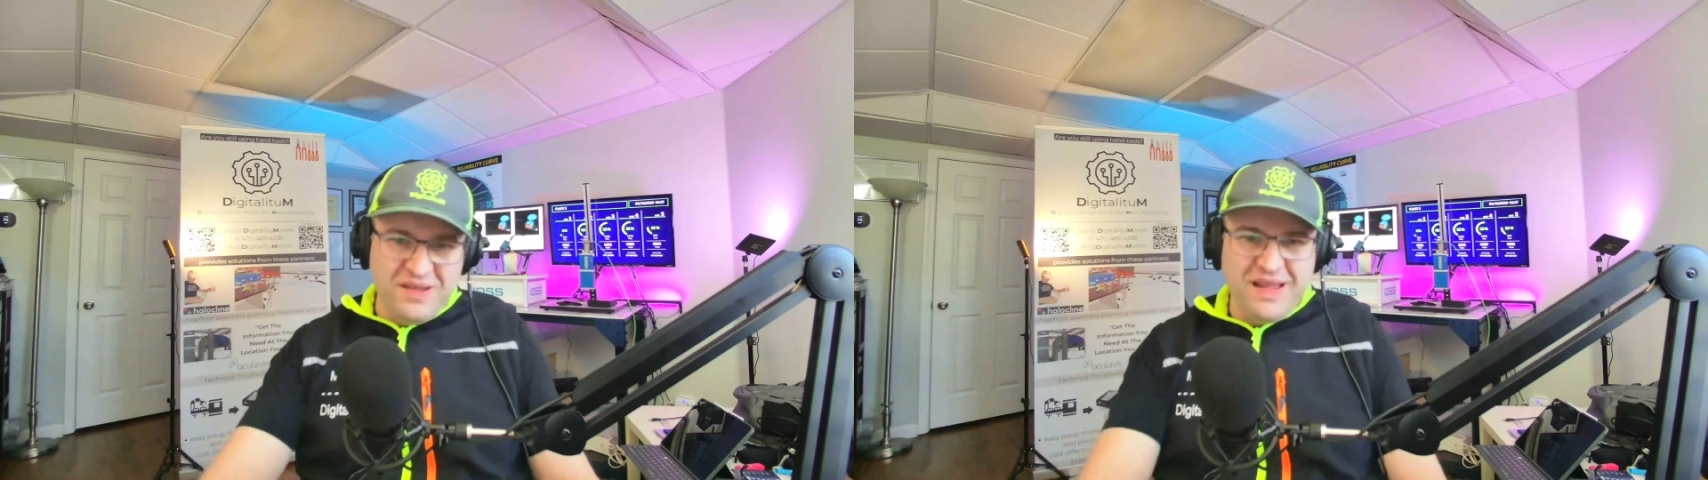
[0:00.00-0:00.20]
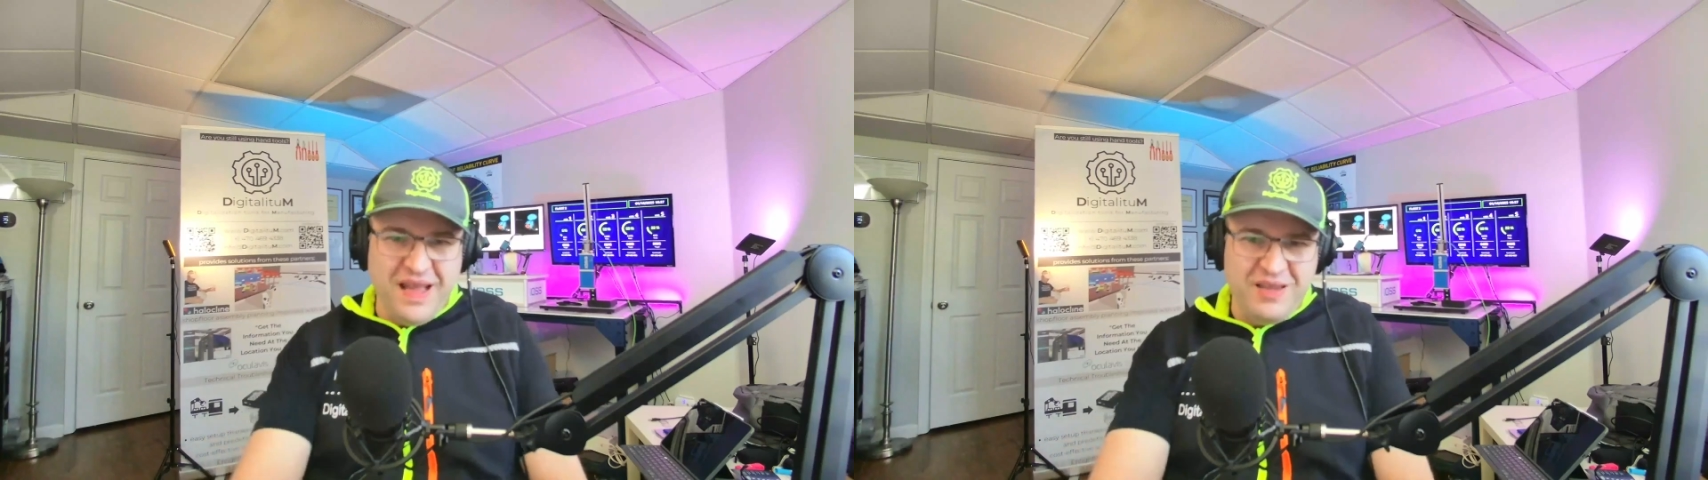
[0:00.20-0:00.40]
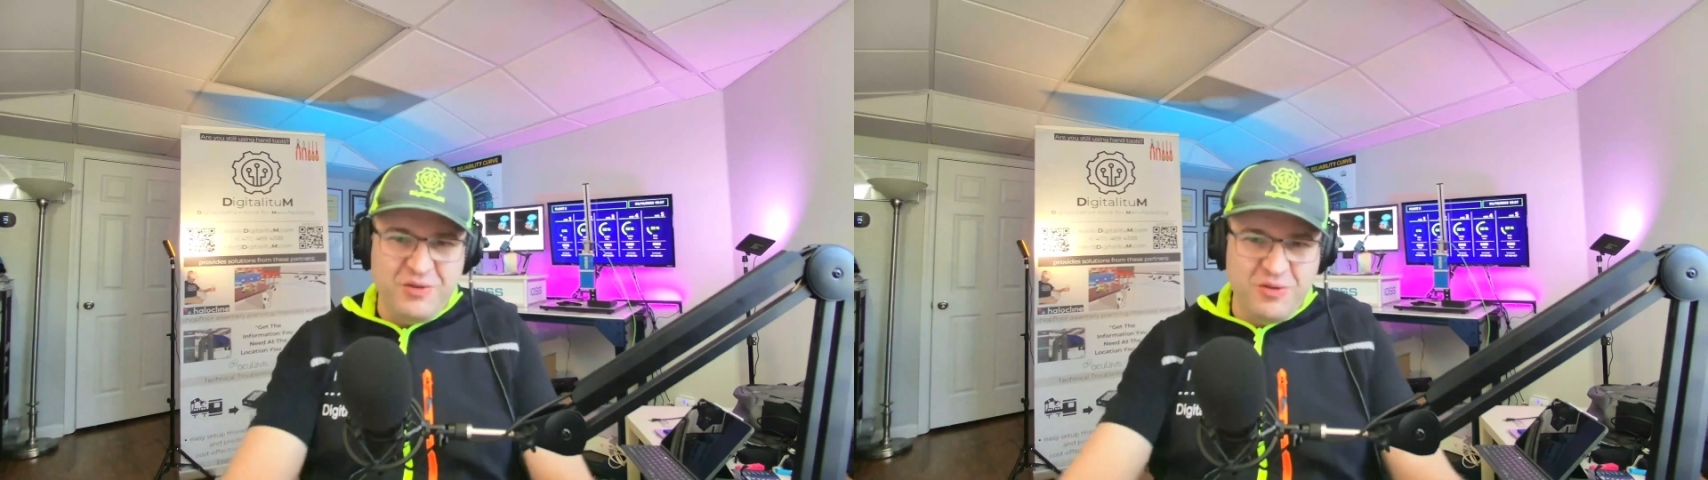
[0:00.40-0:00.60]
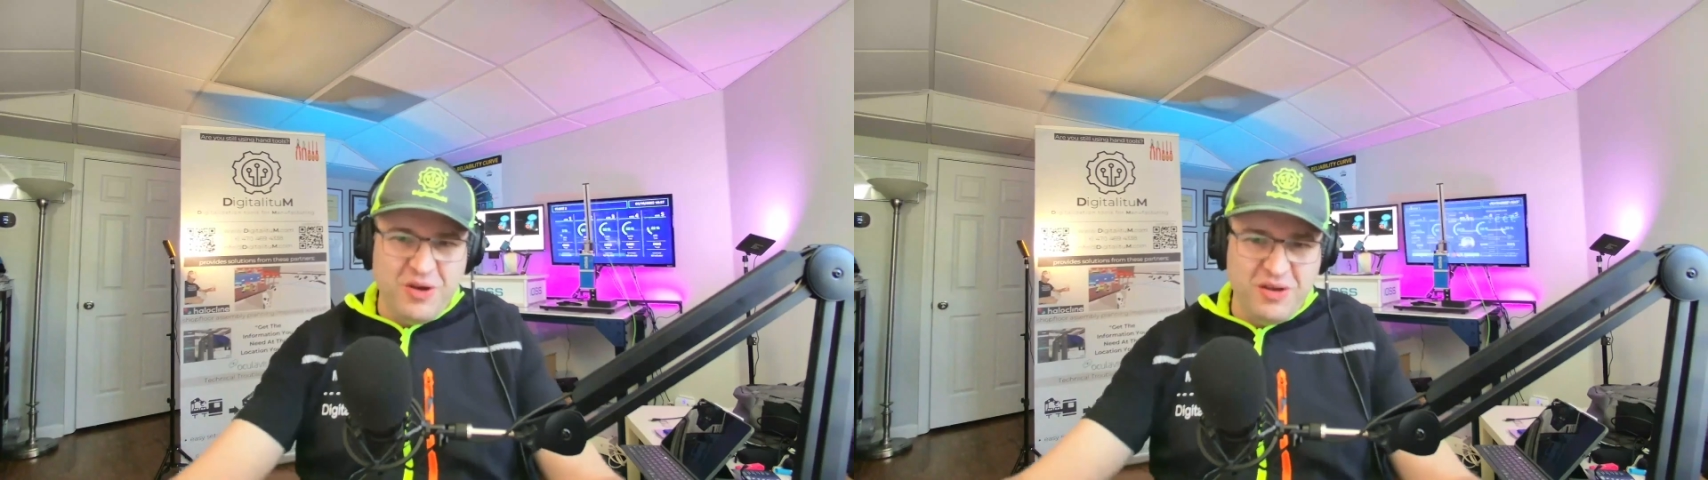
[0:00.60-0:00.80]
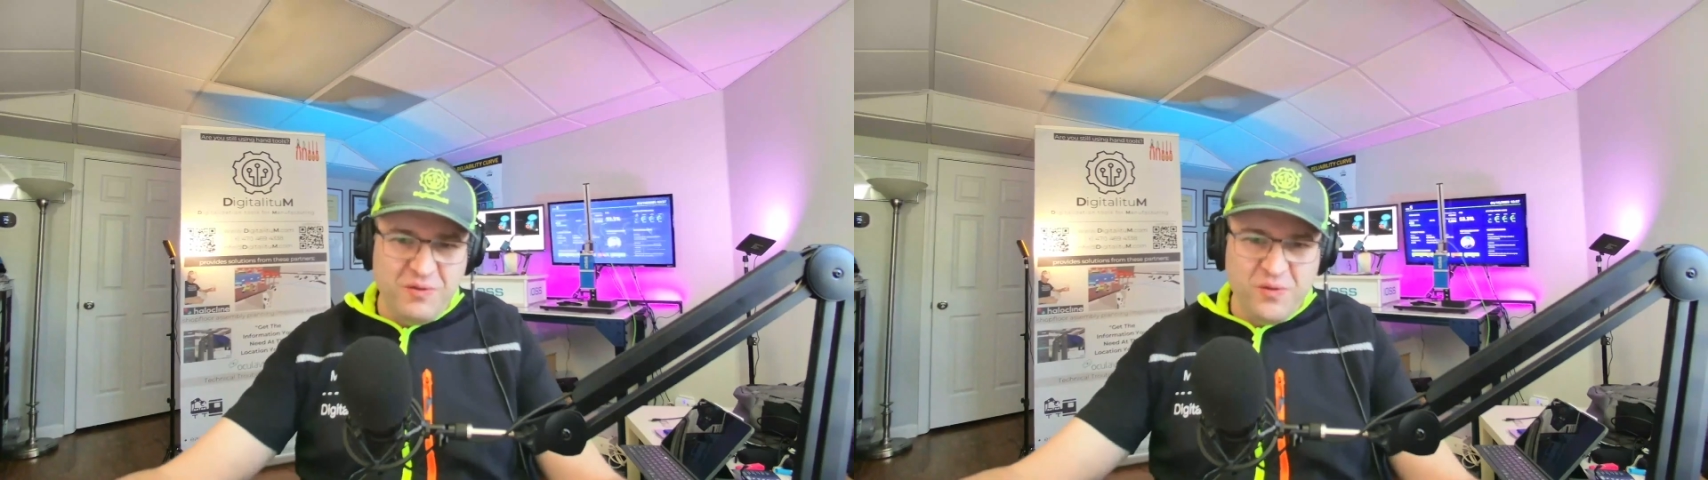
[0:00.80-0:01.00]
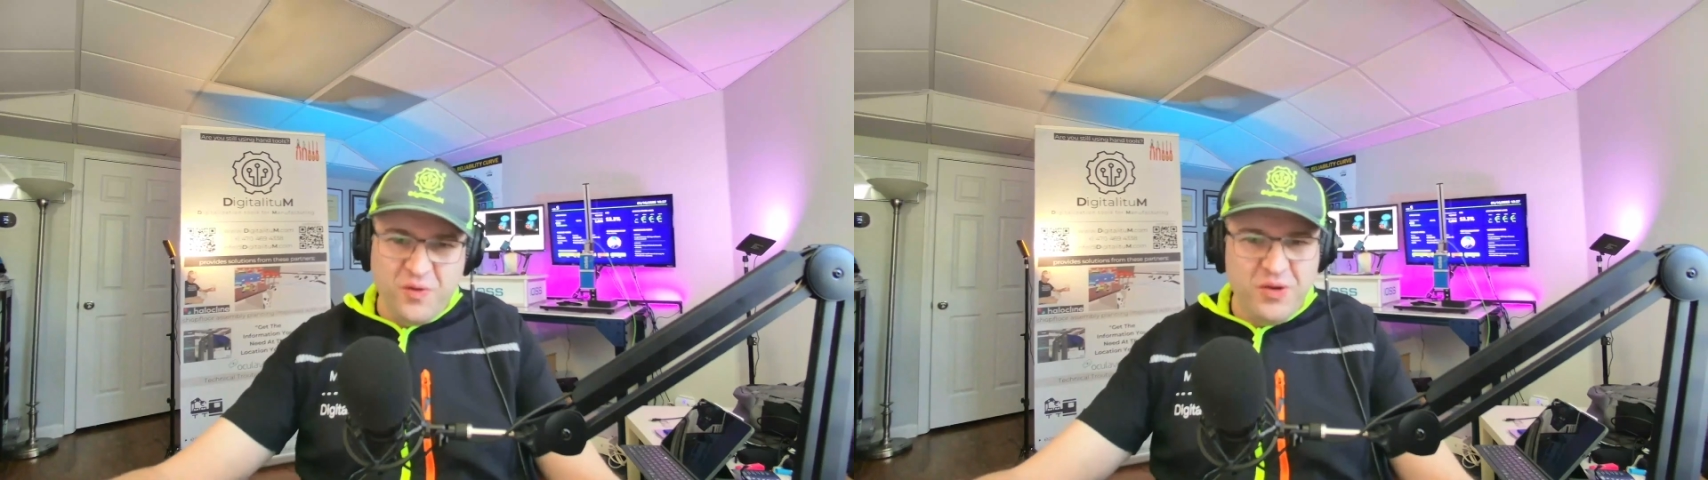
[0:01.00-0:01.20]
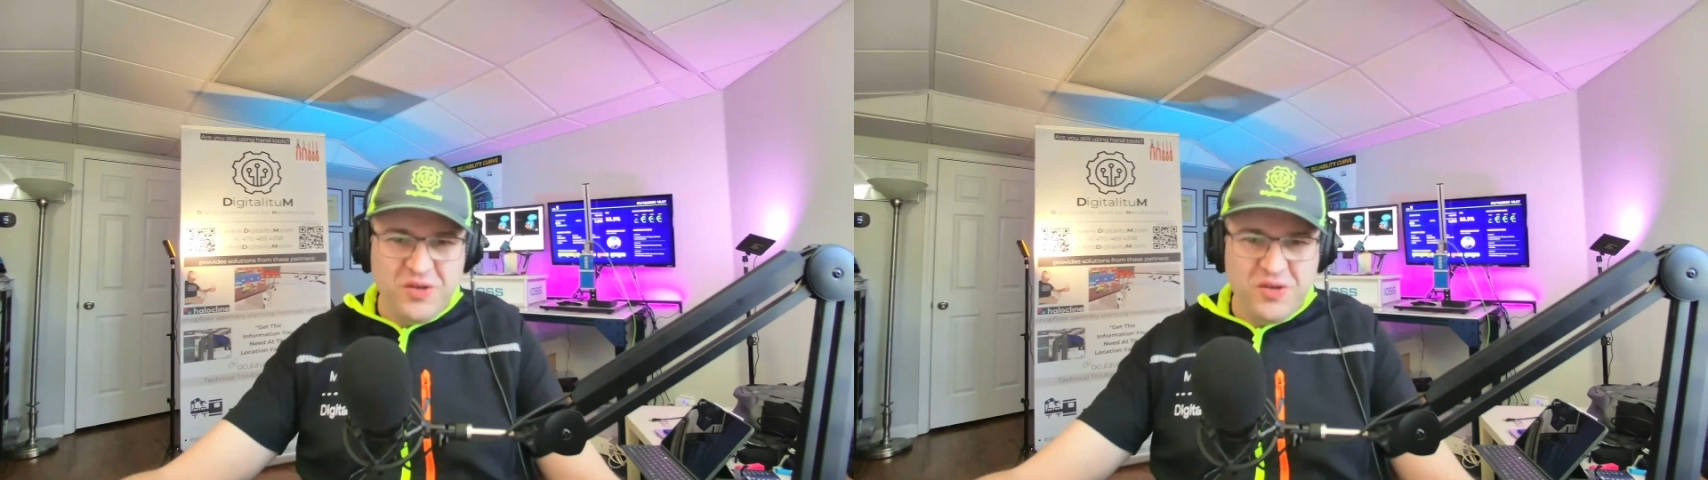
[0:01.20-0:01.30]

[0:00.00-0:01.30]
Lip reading: like you got full